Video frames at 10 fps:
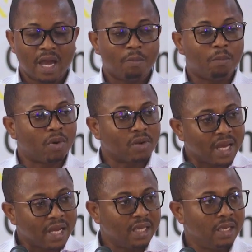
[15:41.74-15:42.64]
a
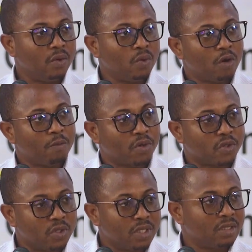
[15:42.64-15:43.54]
broader EU
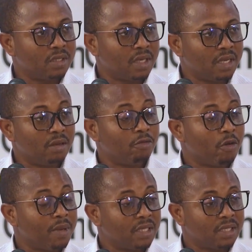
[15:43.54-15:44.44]
opportunity and
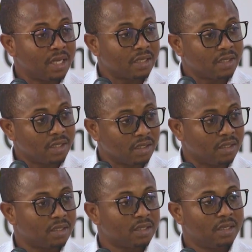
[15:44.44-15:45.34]
information
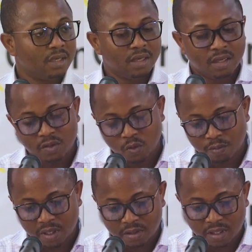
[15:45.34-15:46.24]
exchange to
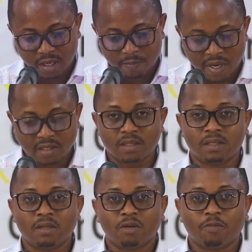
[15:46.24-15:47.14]
build the
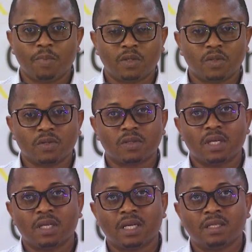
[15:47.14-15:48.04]
capacity of patrons,
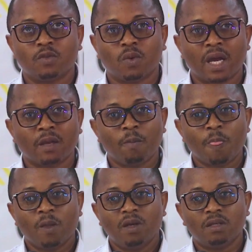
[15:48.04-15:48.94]
and that is why
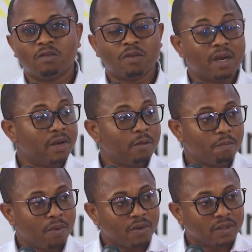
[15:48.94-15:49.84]
it's very
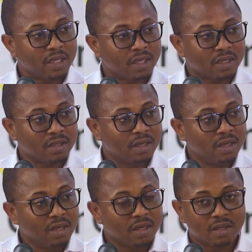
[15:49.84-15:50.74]
important
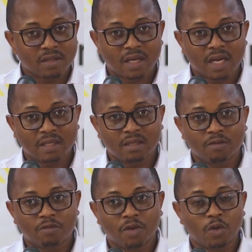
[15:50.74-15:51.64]
and
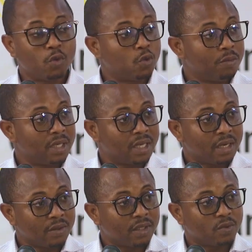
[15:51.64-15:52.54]
exciting for you to be
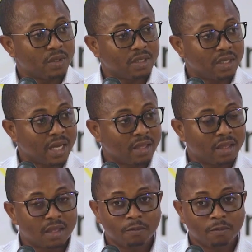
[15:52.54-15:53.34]
there on the 29th